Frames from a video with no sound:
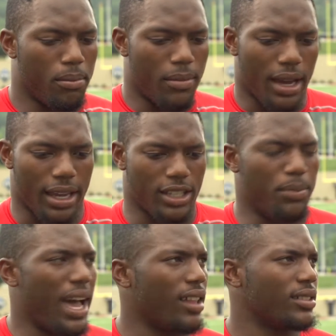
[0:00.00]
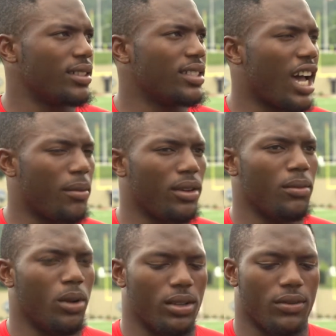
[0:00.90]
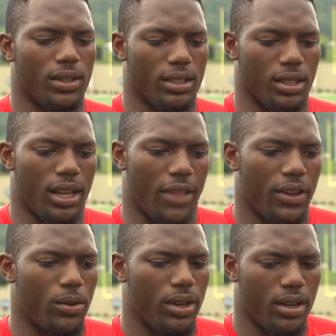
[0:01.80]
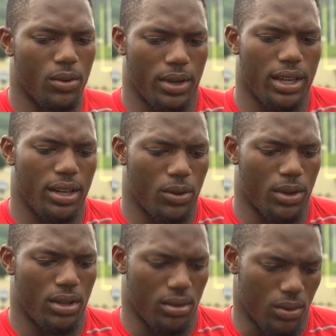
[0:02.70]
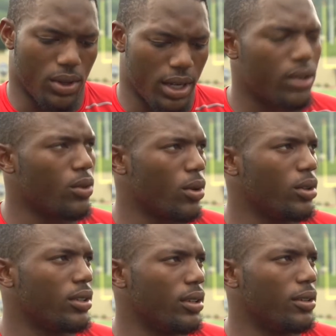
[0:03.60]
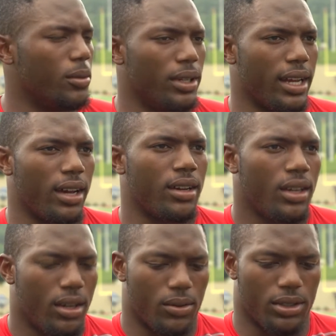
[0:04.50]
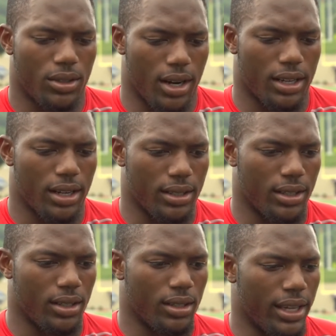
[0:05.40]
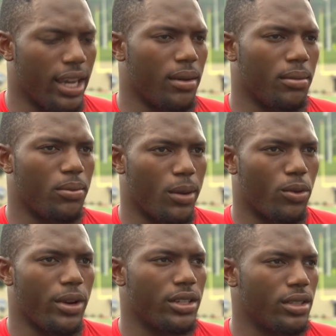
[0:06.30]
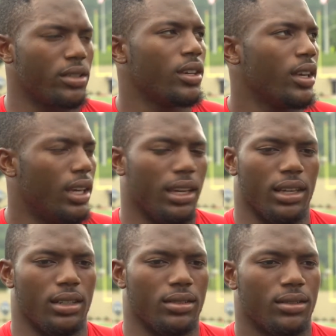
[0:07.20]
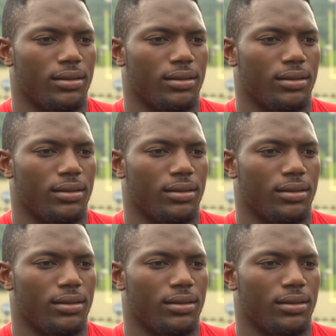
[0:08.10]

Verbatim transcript: I guess balance the time in of both of us, and I think we're getting we're getting it really we're getting it rolling a little bit now. We're starting to get into game preparation and